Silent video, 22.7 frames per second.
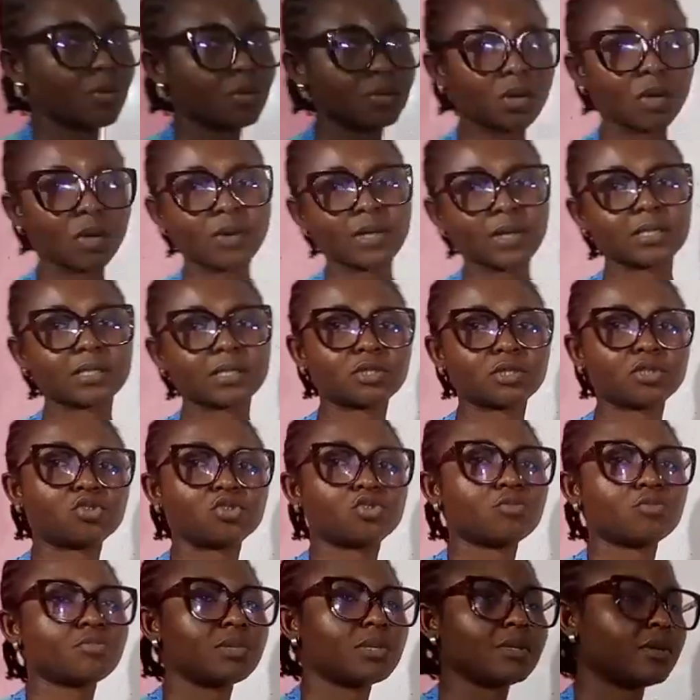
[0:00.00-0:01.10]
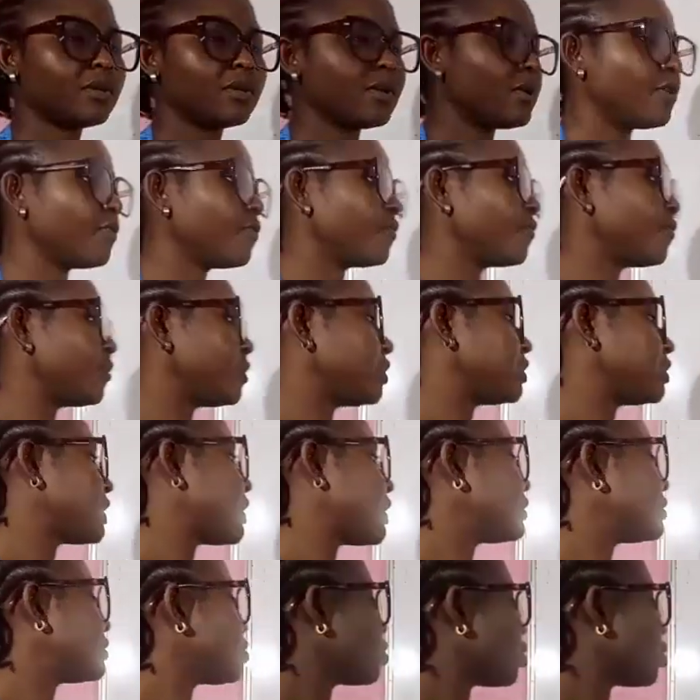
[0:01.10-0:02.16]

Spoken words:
we don't want it to be fitted